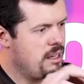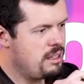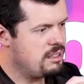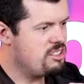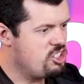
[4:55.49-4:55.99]

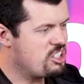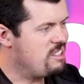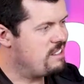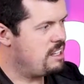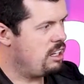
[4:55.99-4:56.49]
This is just
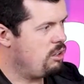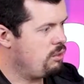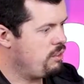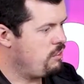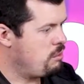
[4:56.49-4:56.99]
to set it
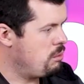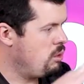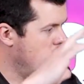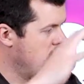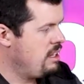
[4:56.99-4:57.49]
off even more.